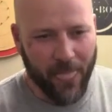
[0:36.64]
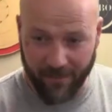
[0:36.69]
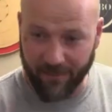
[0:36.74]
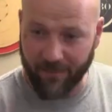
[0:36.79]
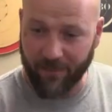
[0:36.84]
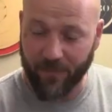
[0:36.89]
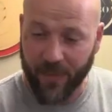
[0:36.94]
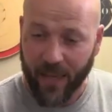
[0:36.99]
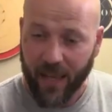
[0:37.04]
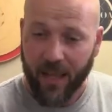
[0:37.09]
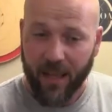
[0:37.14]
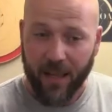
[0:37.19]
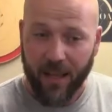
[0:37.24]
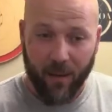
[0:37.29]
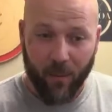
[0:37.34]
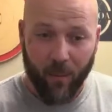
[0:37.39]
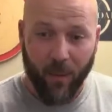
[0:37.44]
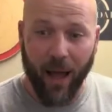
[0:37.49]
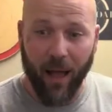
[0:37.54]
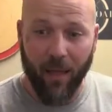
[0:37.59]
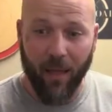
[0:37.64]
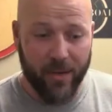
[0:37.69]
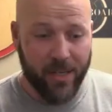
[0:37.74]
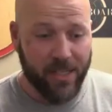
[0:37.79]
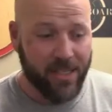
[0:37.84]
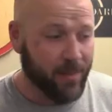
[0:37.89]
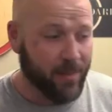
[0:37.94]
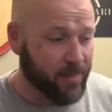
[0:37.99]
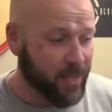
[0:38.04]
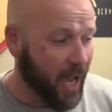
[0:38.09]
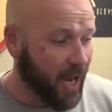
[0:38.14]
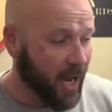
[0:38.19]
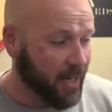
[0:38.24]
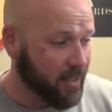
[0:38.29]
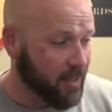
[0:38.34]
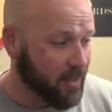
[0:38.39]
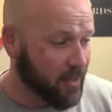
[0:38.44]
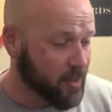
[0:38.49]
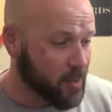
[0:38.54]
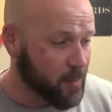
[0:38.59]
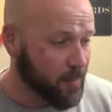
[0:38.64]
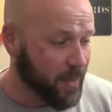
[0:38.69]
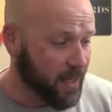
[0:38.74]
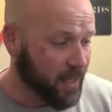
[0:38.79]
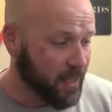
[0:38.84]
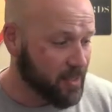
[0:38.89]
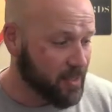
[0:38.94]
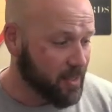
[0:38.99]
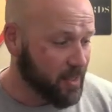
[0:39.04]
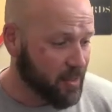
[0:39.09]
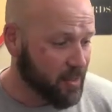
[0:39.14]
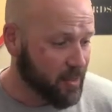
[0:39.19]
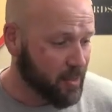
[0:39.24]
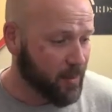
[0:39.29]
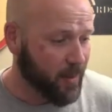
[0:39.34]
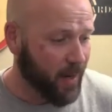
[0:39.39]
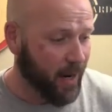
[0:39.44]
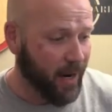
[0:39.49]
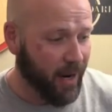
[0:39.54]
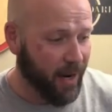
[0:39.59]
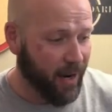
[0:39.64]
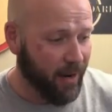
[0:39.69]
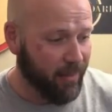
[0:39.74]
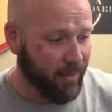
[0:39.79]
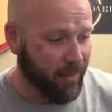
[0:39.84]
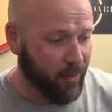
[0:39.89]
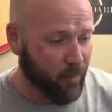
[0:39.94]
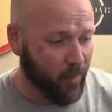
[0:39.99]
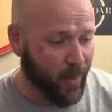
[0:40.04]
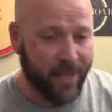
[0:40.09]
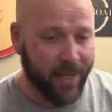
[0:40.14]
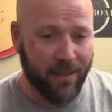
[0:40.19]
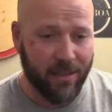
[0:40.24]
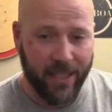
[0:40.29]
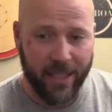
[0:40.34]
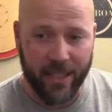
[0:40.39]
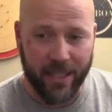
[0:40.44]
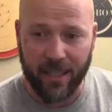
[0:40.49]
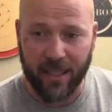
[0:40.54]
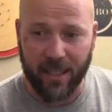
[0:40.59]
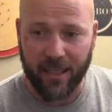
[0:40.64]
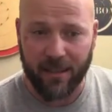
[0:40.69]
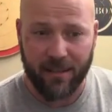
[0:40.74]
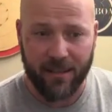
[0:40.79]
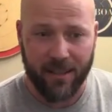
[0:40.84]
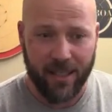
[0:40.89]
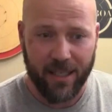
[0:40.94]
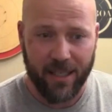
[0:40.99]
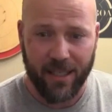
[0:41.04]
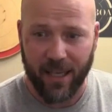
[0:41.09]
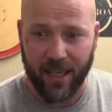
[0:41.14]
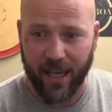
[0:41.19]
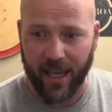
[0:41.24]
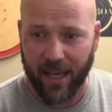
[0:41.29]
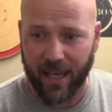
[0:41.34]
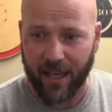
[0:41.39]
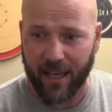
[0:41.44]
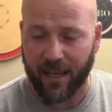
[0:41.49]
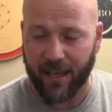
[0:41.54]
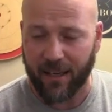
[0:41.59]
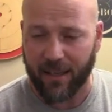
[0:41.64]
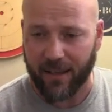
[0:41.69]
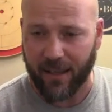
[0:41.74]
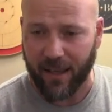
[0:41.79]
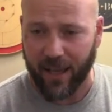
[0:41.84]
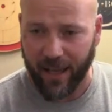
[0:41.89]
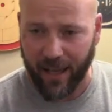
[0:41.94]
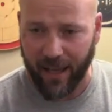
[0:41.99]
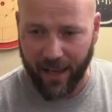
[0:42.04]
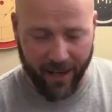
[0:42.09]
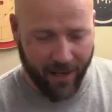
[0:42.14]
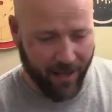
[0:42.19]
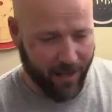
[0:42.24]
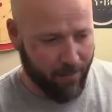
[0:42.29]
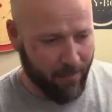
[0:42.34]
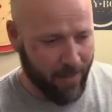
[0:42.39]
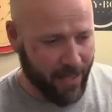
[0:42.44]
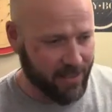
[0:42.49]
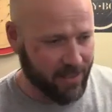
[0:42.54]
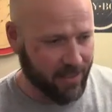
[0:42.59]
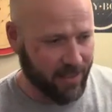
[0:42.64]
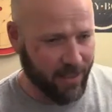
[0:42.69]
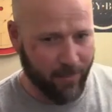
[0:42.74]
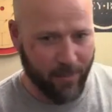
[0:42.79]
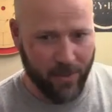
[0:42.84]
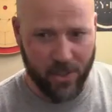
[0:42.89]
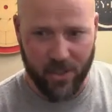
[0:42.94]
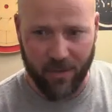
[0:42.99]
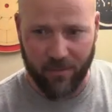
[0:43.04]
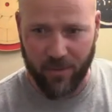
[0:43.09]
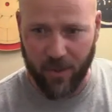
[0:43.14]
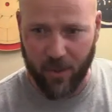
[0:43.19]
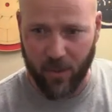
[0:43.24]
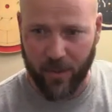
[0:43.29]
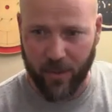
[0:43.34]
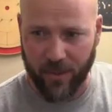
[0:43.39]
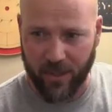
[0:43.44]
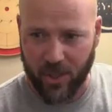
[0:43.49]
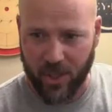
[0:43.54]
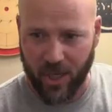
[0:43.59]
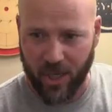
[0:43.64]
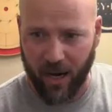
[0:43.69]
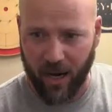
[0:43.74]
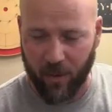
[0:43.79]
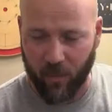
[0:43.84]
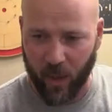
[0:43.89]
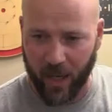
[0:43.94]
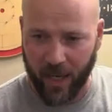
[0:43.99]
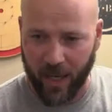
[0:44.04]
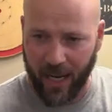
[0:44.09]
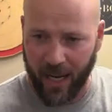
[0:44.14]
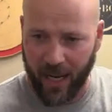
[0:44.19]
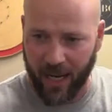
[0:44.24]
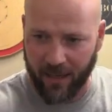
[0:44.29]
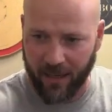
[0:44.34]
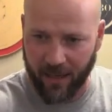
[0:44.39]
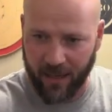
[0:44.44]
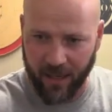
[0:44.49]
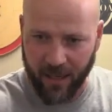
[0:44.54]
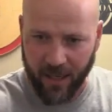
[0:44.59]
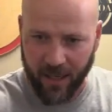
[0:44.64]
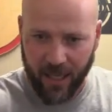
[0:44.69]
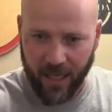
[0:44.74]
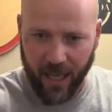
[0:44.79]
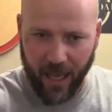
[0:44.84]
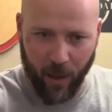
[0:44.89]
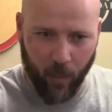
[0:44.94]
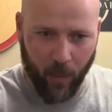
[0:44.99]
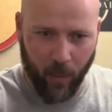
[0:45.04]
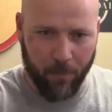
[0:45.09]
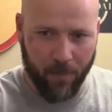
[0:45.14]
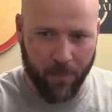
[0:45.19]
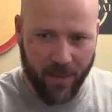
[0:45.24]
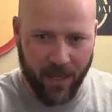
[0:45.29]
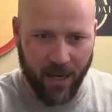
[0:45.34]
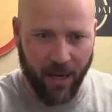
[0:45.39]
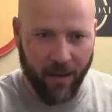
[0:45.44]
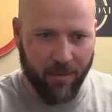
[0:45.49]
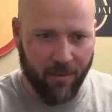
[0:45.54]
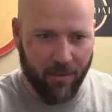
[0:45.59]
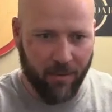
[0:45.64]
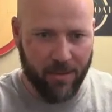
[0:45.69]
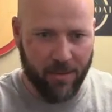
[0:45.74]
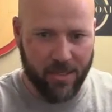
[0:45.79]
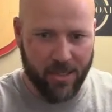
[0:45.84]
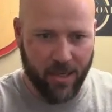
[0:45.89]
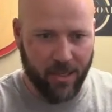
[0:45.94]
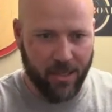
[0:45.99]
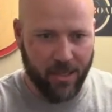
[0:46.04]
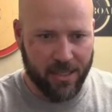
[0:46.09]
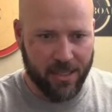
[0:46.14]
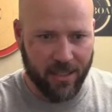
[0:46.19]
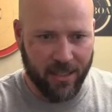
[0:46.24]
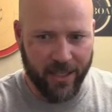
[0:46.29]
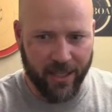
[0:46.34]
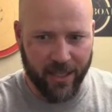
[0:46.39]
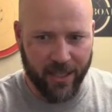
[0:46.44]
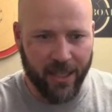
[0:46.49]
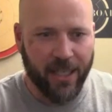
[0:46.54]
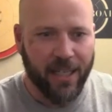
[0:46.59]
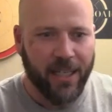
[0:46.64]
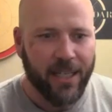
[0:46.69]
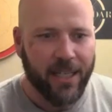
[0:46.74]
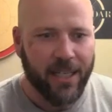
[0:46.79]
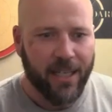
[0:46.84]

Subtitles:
Well, the reason I'm talking to you is because you are the ringleader. I got a mental image of you with a chair in one hand and a whip in the other, the circus leader